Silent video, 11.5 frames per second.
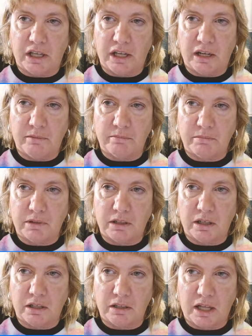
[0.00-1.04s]
And I'm
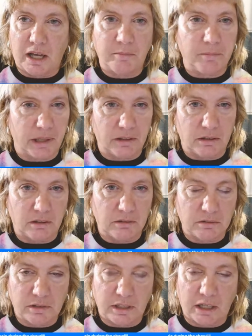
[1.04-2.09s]
a lot better
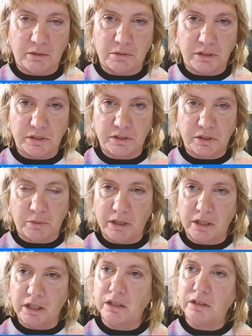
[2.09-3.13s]
than I was a week
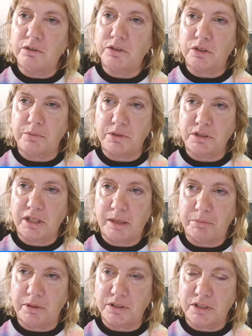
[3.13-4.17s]
ago. So I must
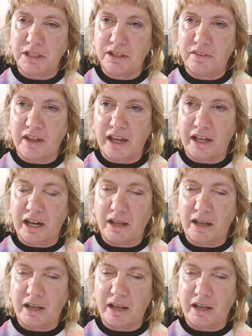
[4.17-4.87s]
keep listening to that.